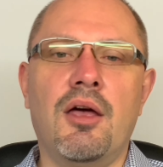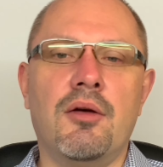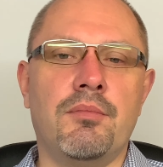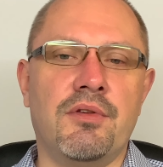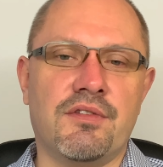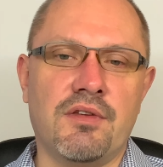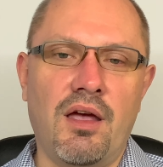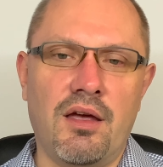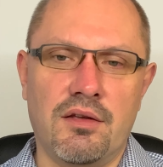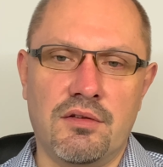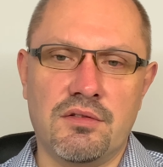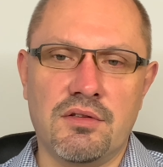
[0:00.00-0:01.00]

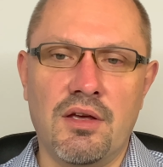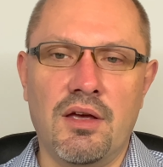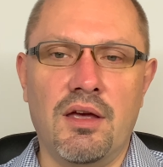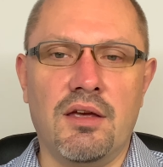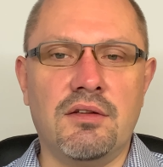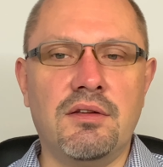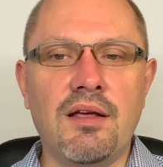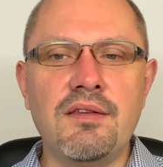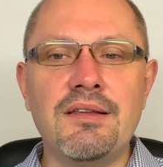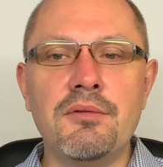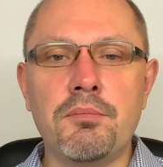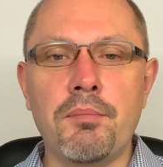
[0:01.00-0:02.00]
Besides, it
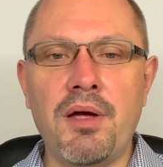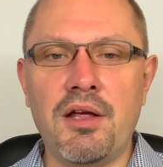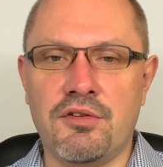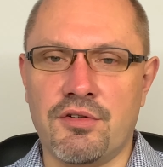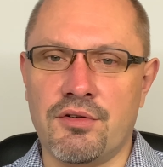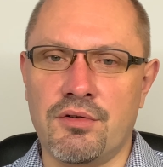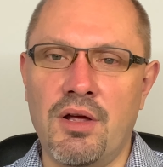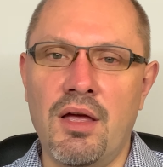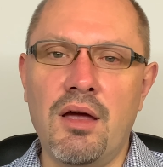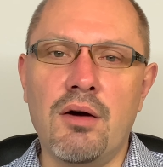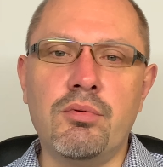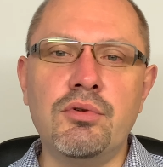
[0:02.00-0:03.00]
doesn't matter
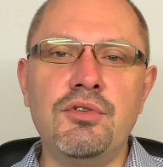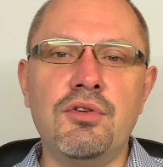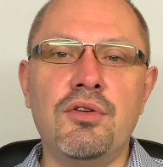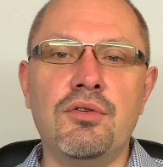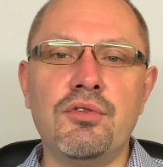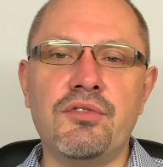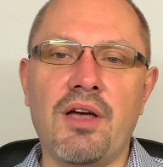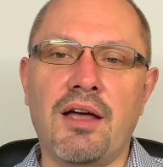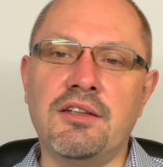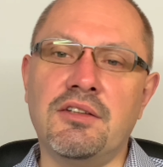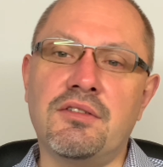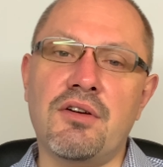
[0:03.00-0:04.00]
would you use an
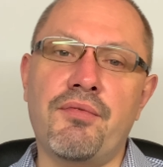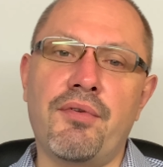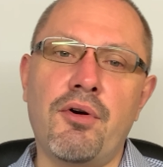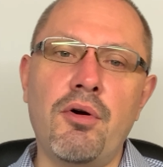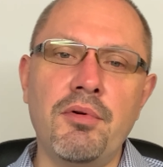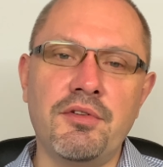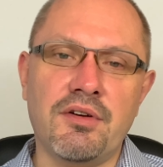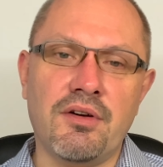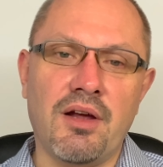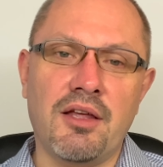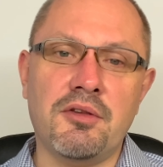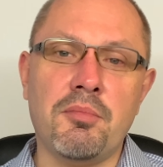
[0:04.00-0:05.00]
interferometer
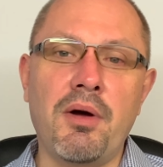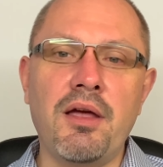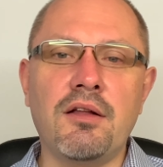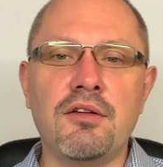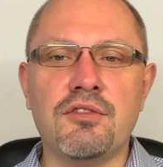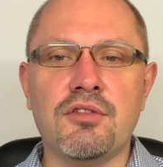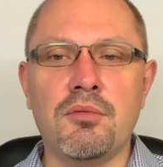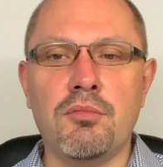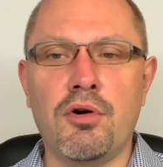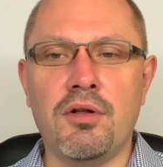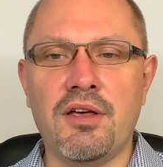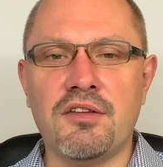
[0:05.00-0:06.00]
and
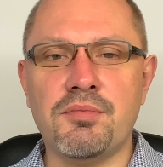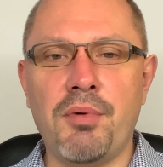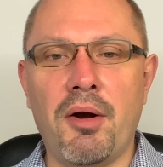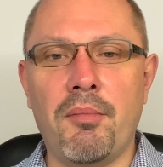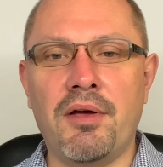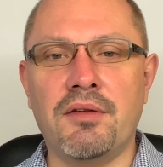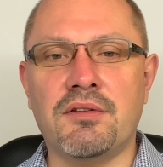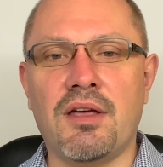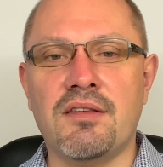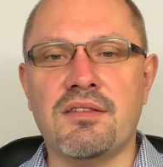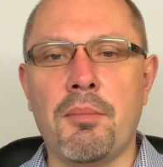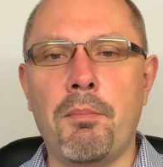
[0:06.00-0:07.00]
Michelson-Morley experiment
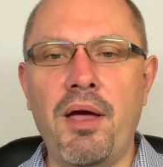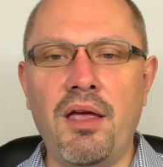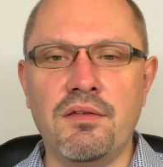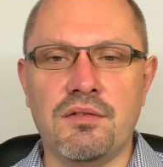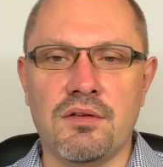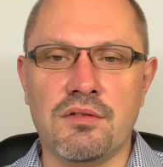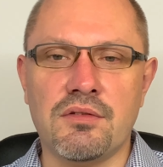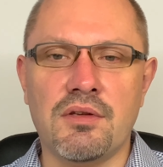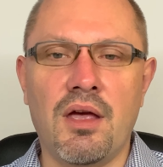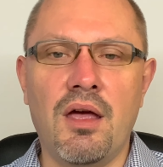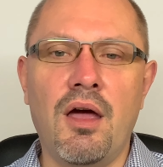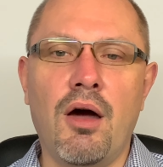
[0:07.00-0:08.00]
as a basis,
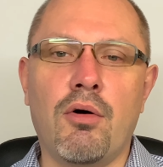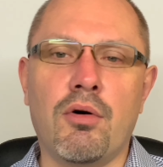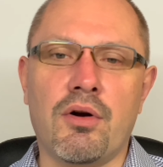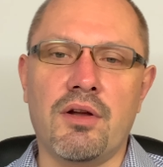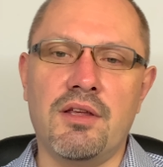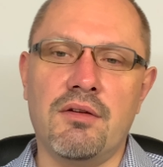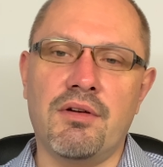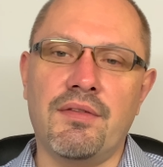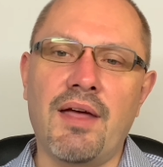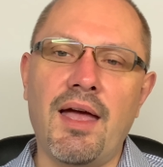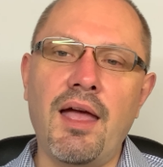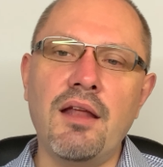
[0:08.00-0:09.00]
or even
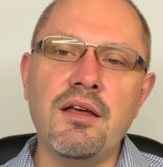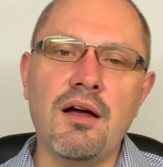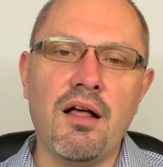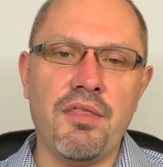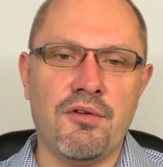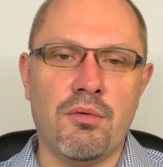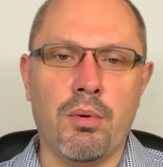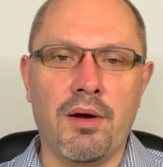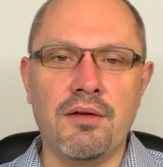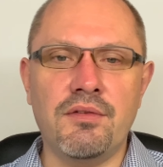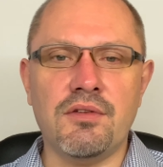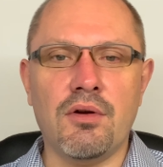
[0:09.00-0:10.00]
any other
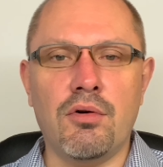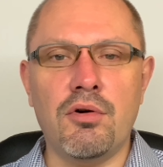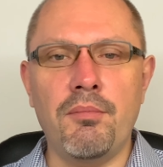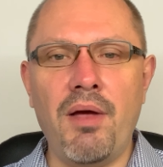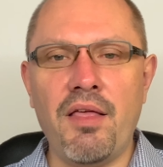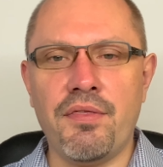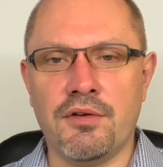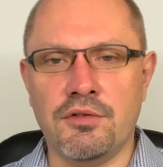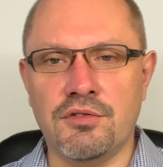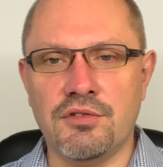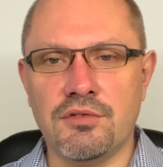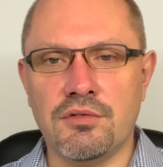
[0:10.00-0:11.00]
ways or
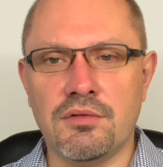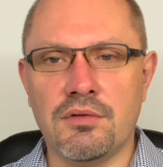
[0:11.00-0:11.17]
methods.